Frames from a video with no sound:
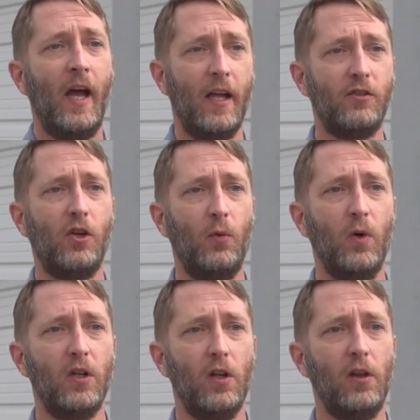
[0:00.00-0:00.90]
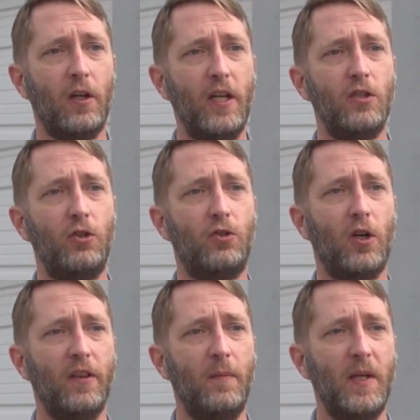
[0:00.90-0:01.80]
And so we're looking to
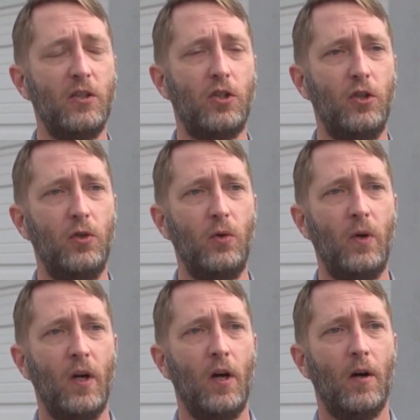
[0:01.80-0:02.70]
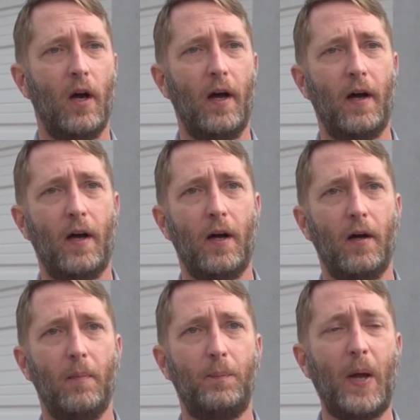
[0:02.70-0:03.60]
turn them into
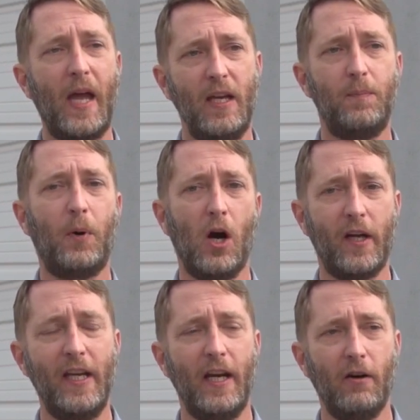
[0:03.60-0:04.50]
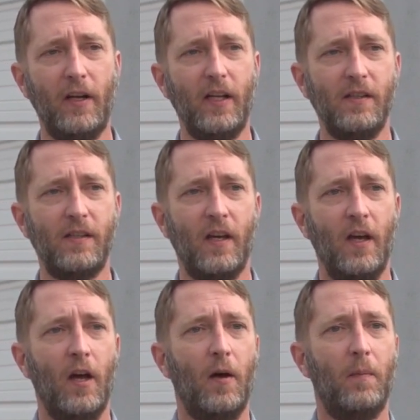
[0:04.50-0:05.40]
paid parking areas.
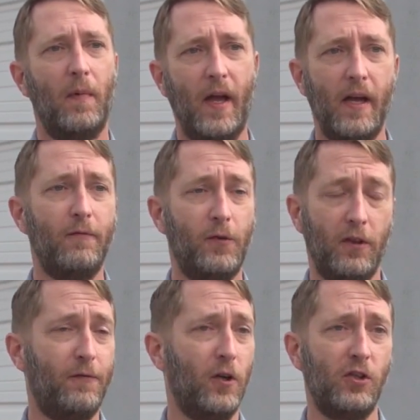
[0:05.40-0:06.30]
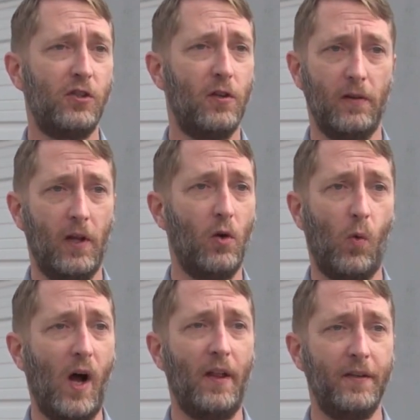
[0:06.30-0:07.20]
And for the first little
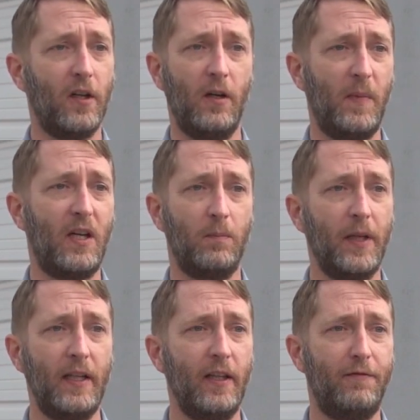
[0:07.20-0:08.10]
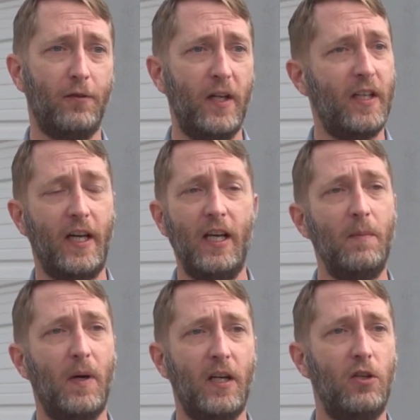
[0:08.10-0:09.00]
while, they're going to be completely free to
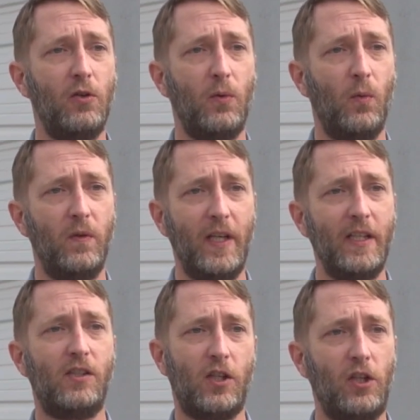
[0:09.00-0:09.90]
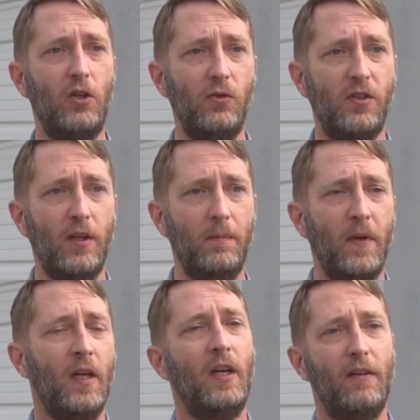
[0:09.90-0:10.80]
anybody who needs to use them.
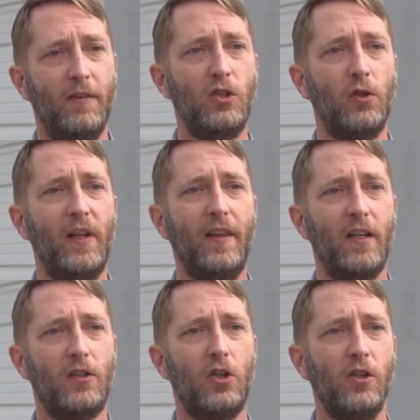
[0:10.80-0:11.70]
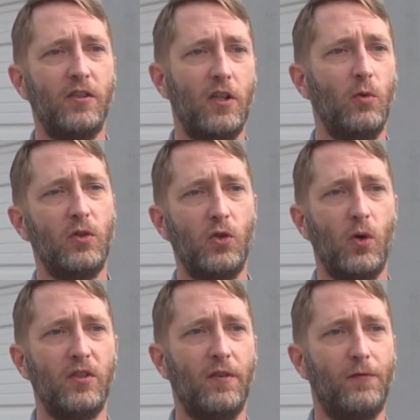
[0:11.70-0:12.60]
Eventually, it turns into a
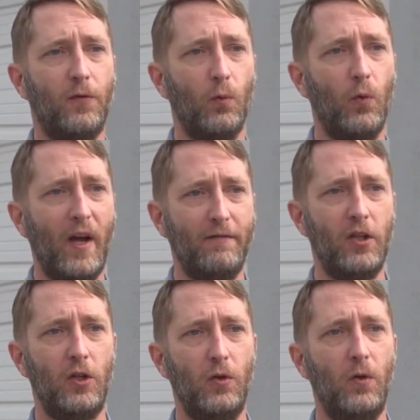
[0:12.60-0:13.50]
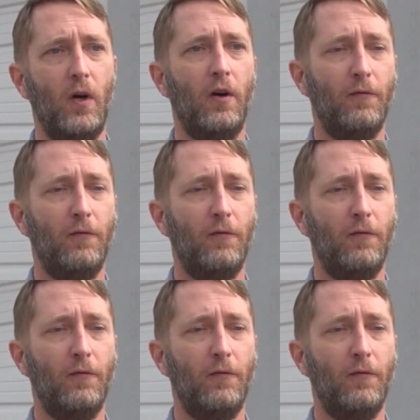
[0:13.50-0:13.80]
source of revenue